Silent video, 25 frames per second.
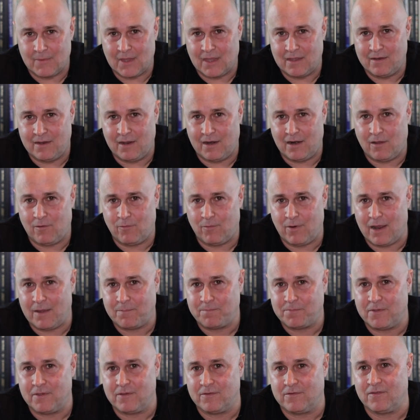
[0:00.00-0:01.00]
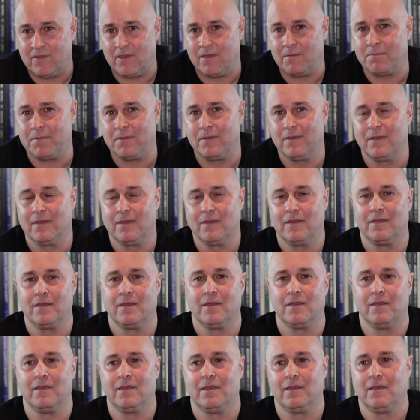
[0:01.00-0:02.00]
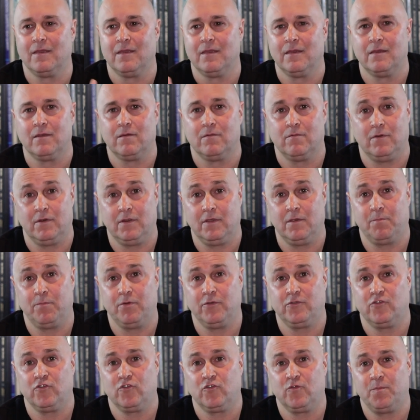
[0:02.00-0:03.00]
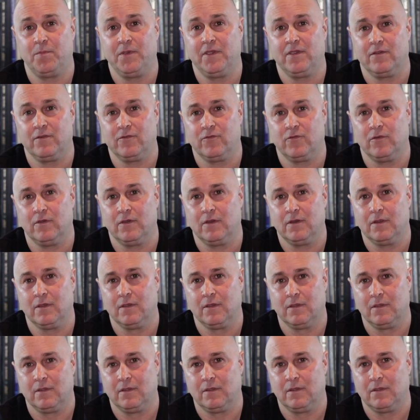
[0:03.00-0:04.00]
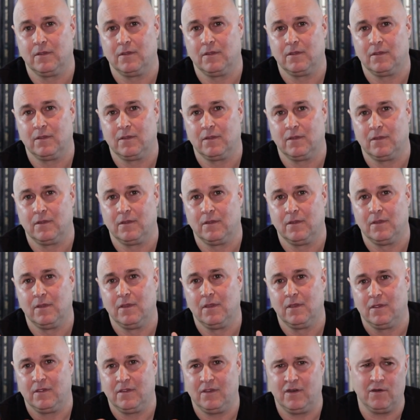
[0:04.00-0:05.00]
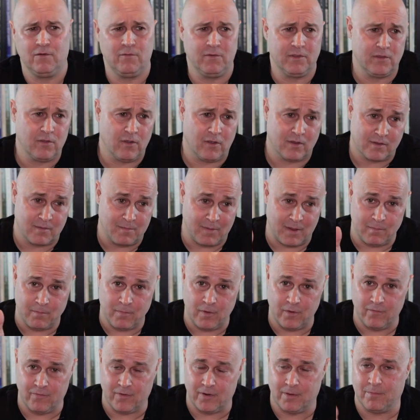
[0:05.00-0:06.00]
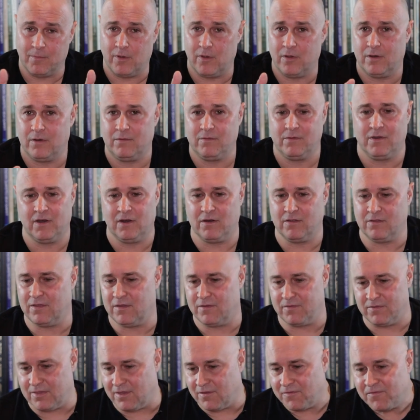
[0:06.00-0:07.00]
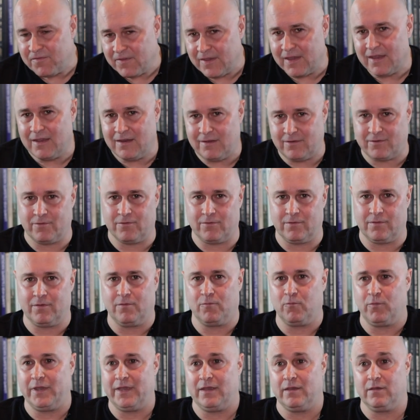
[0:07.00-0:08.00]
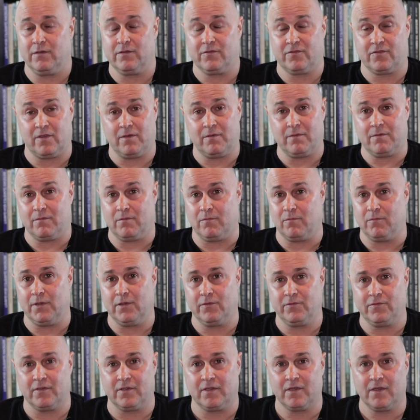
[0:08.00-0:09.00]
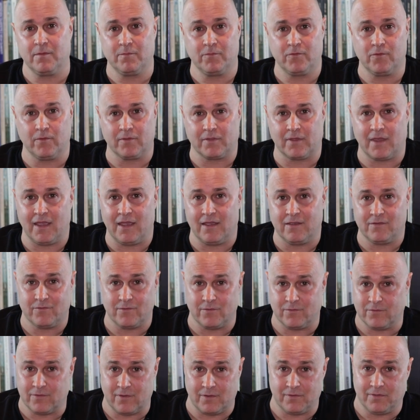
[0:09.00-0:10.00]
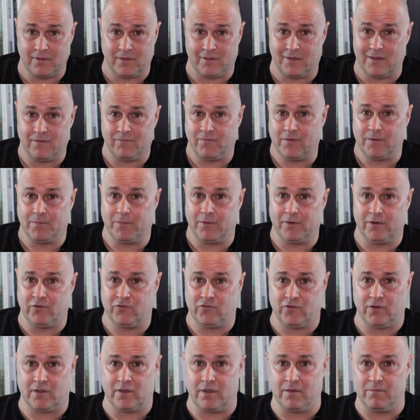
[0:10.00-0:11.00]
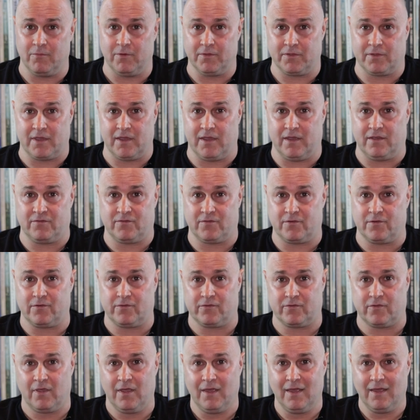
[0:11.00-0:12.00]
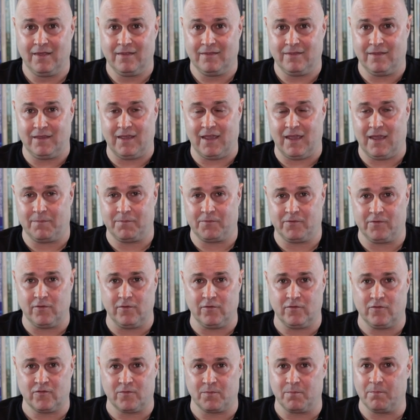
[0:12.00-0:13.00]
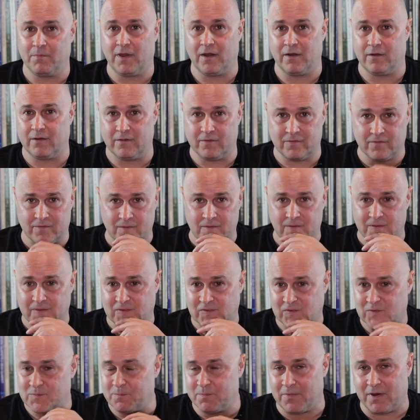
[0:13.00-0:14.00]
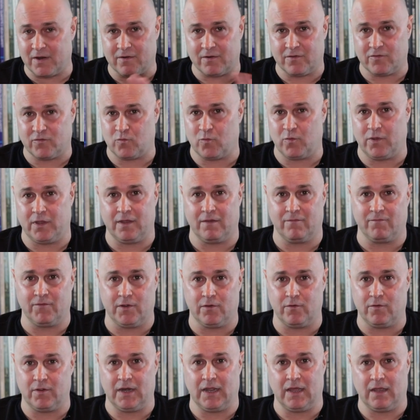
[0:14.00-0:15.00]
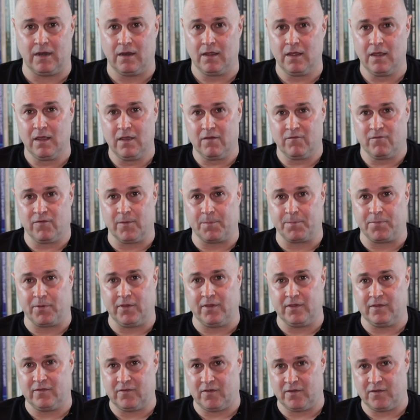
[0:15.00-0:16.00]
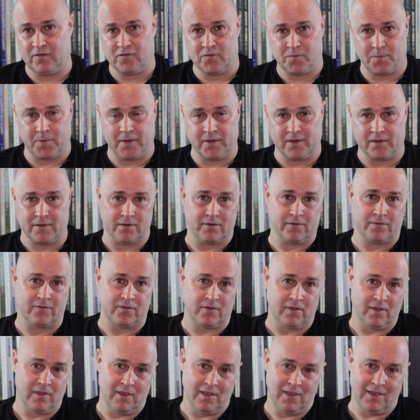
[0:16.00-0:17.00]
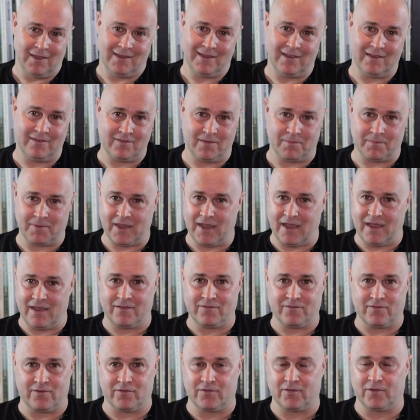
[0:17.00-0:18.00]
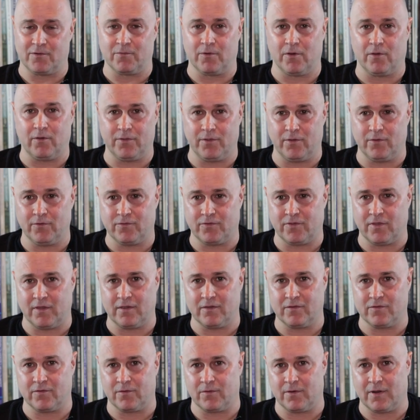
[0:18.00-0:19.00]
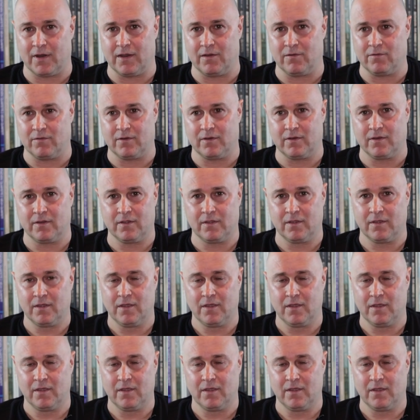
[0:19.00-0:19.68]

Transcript: and then I'll wrap this up. What do you put your speakers on? You know, we talked about moving them on, you know, the feet or the wheels. So Wilson comes with casters. I think everybody should come with casters. The absolute smartest, the smartest way of doing it for placing speakers. Get some casters and roll those things around.